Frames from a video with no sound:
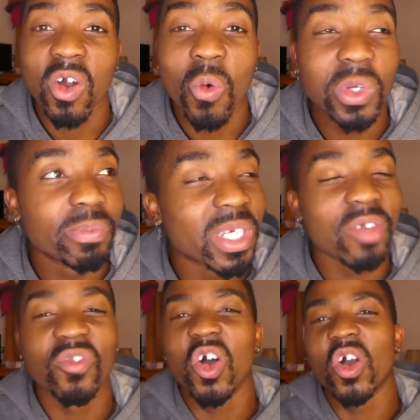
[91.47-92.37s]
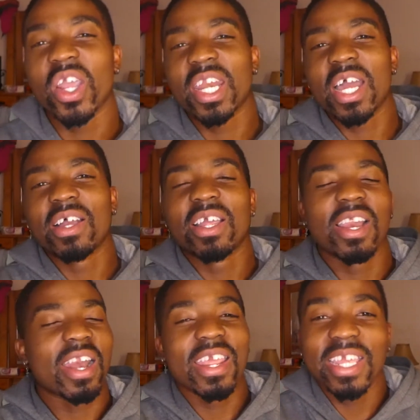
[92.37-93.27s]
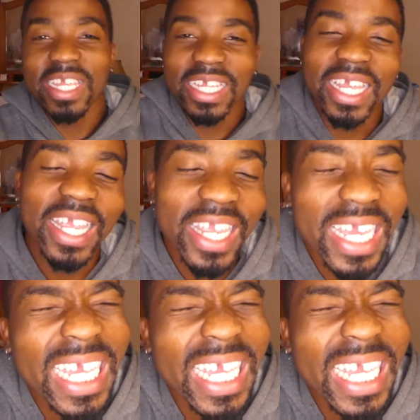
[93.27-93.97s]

Always make a vlog, you know. Eh.